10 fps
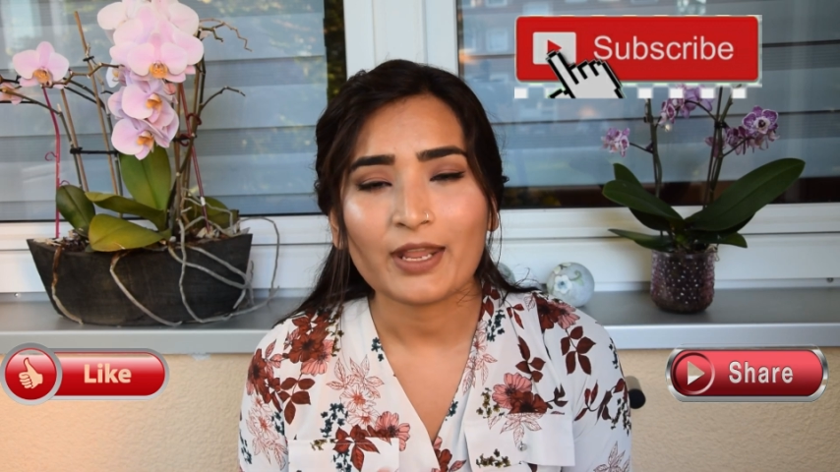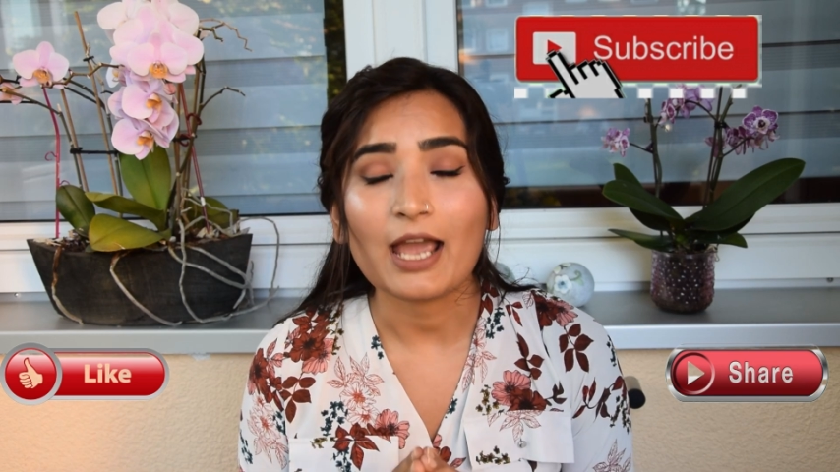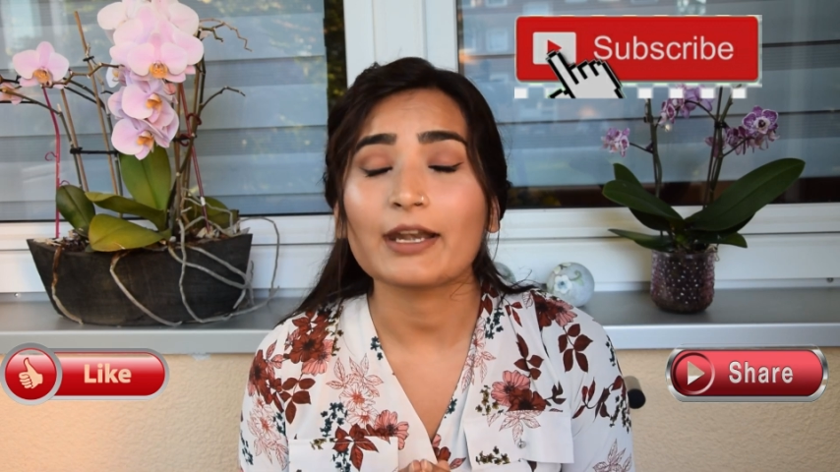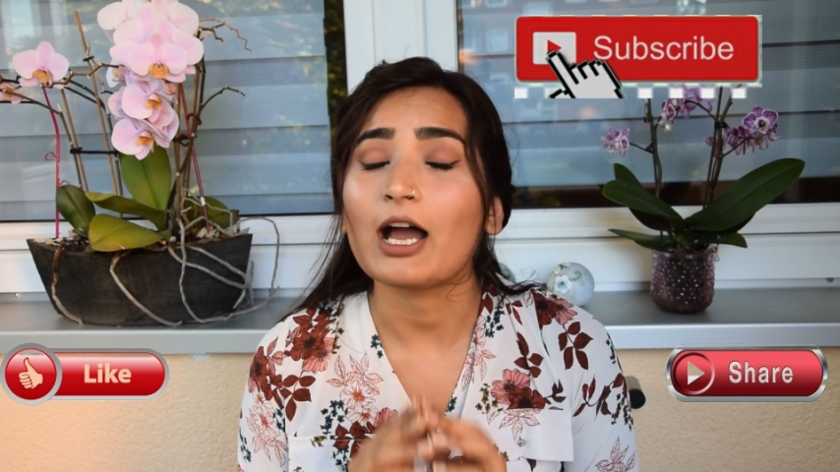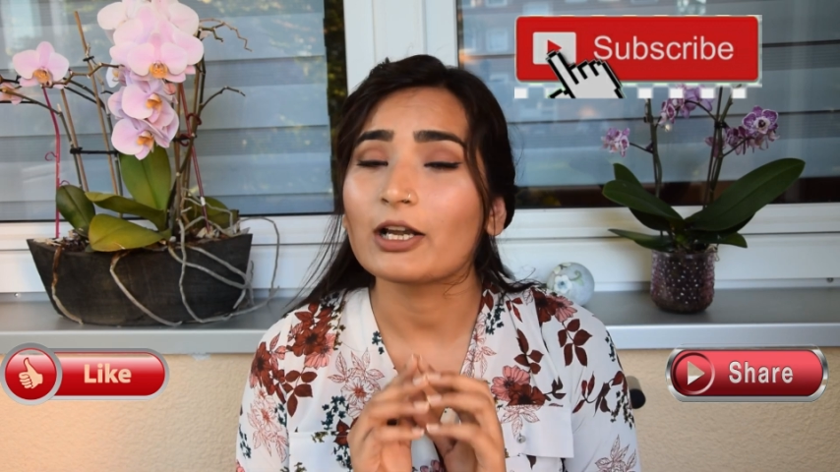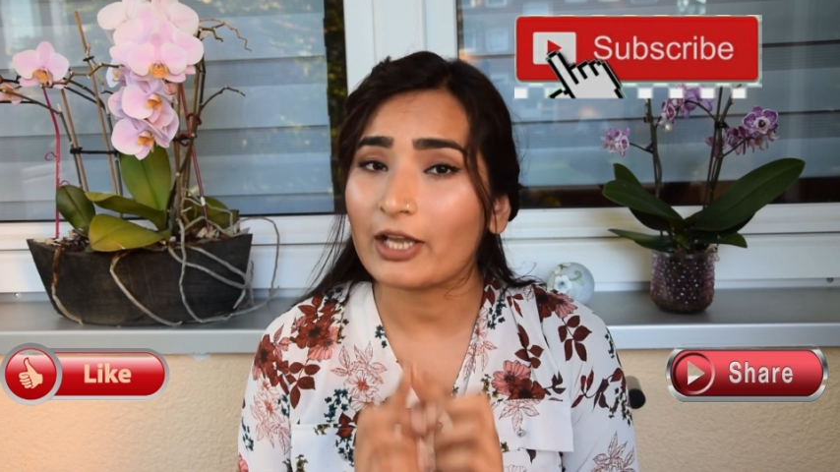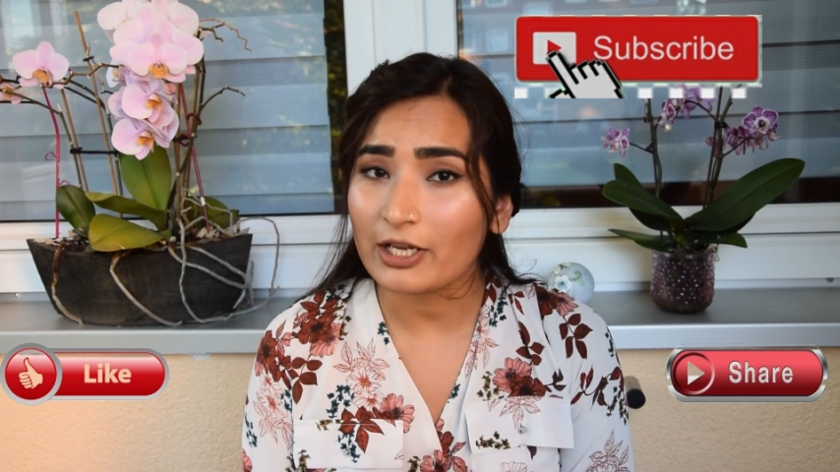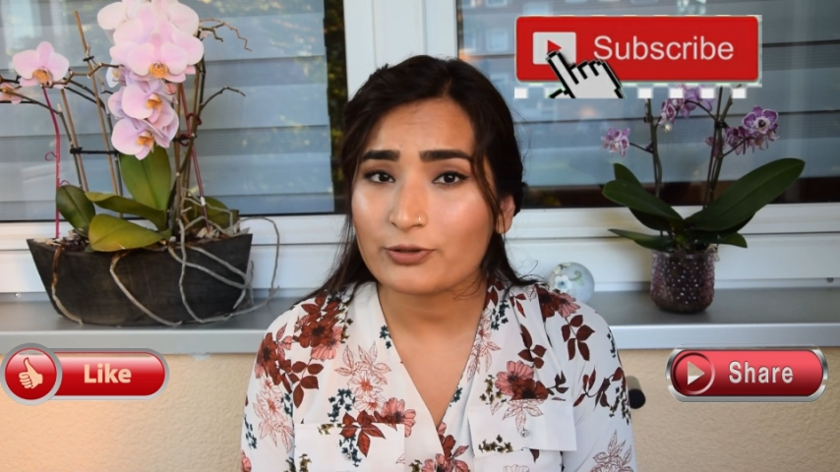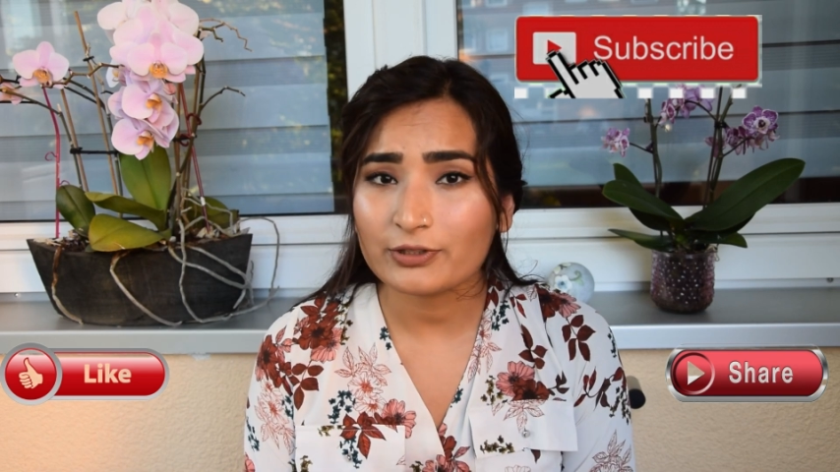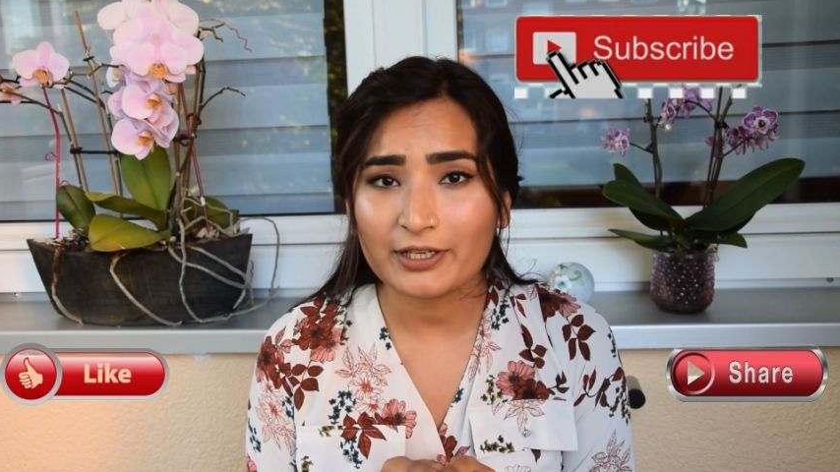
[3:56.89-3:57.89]
and I'll
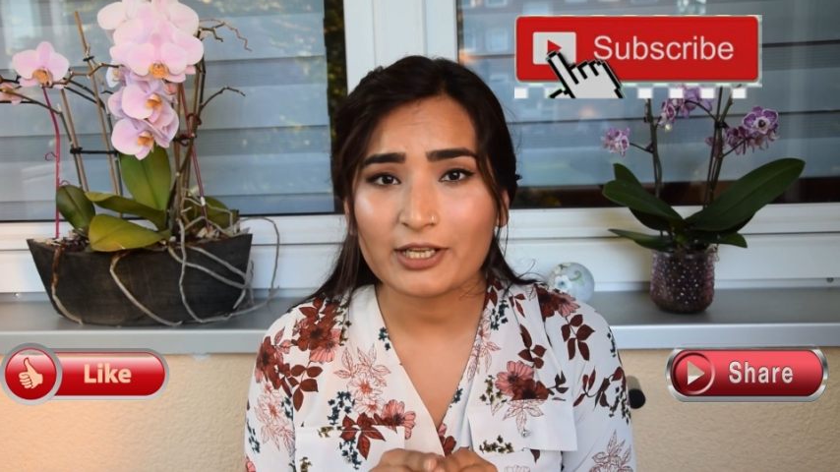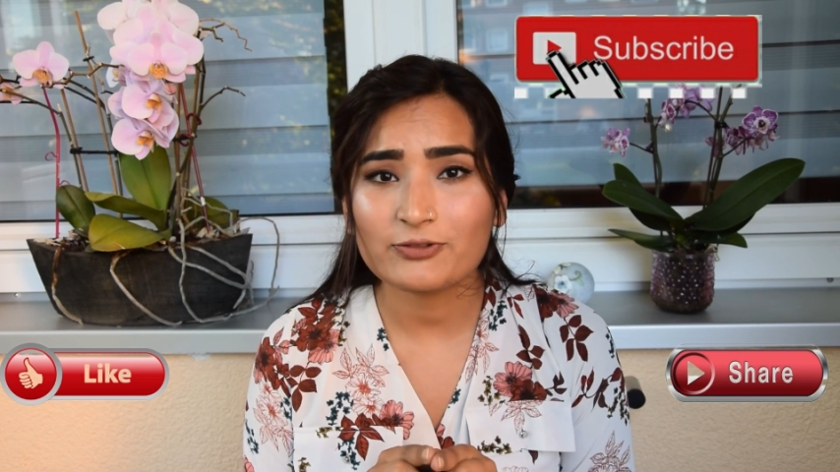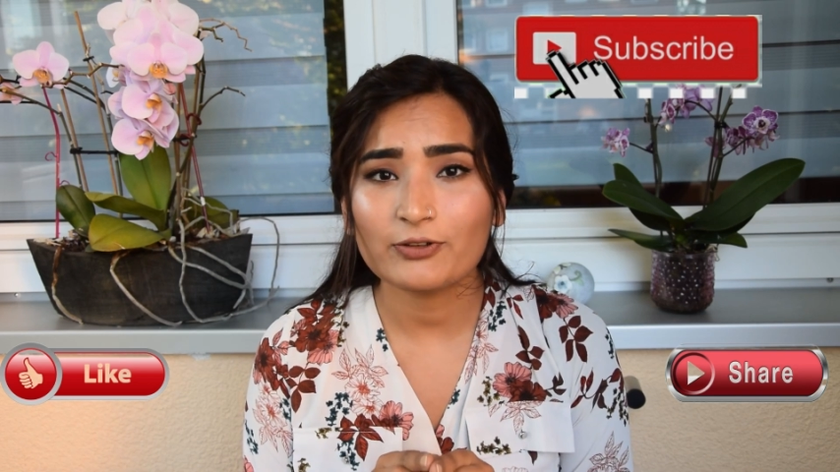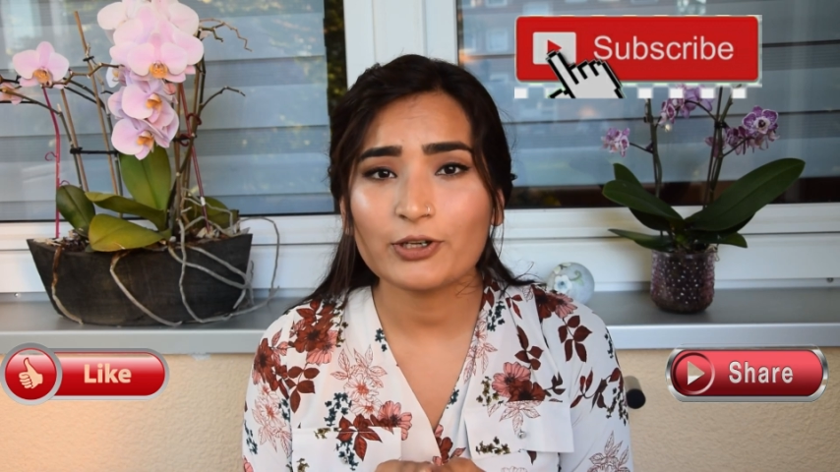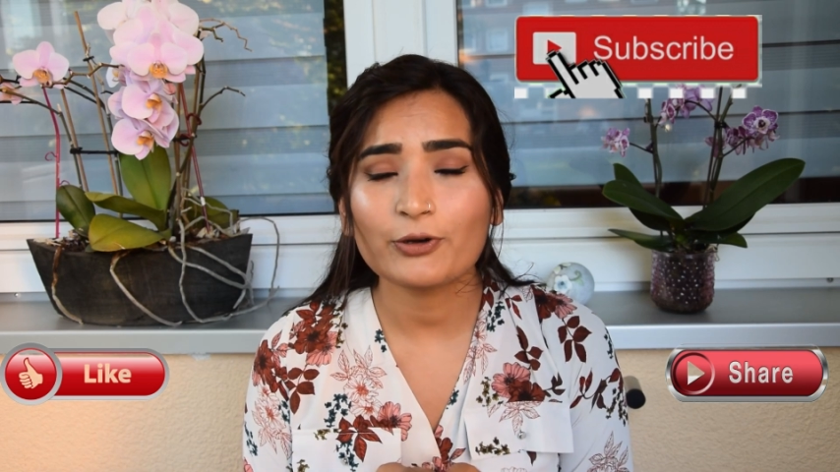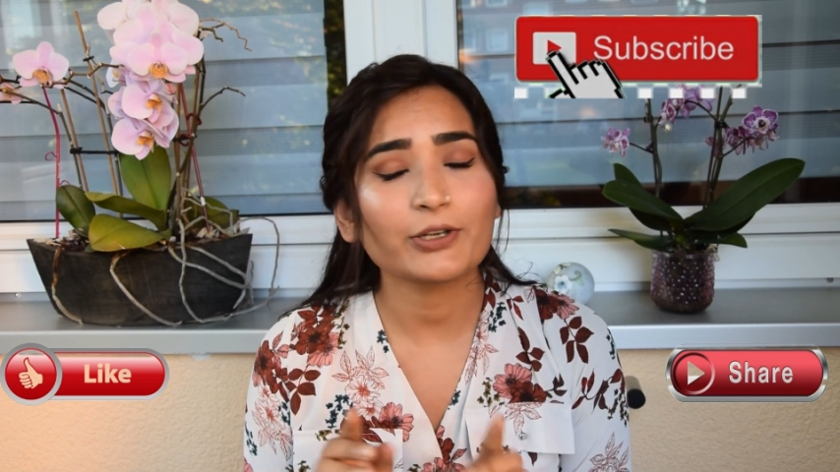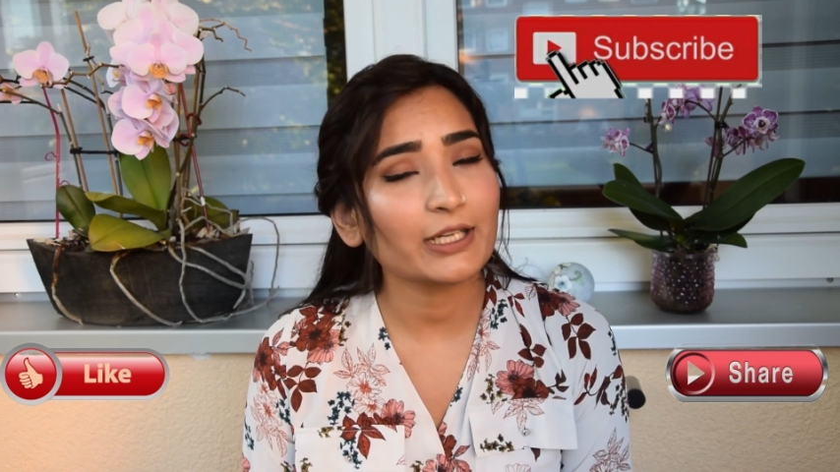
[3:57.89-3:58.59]
catch you in the next video.